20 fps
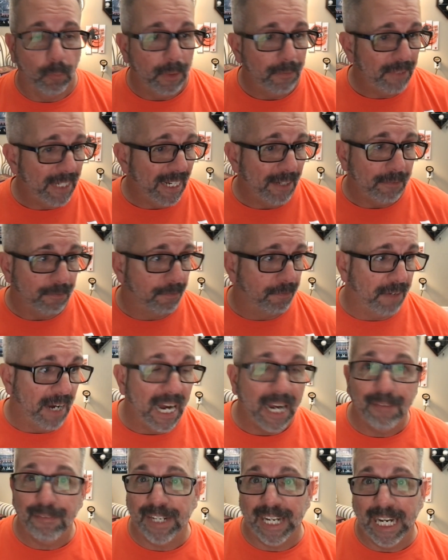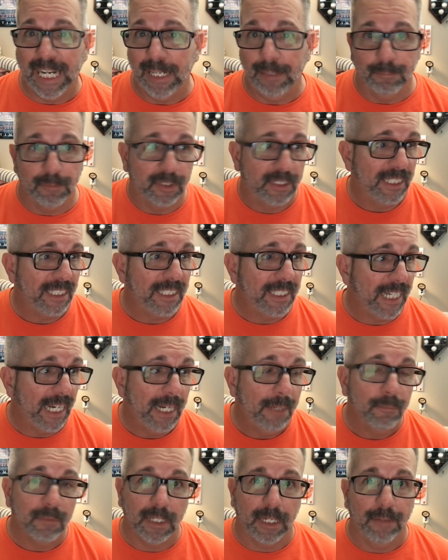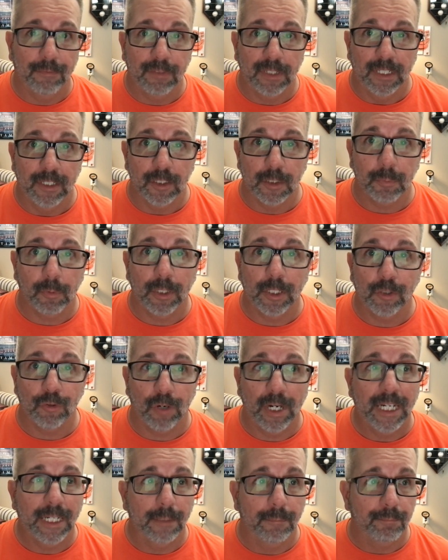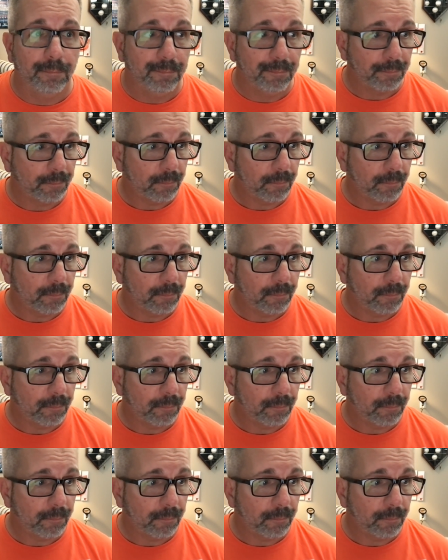We've got 6 games left in spring training,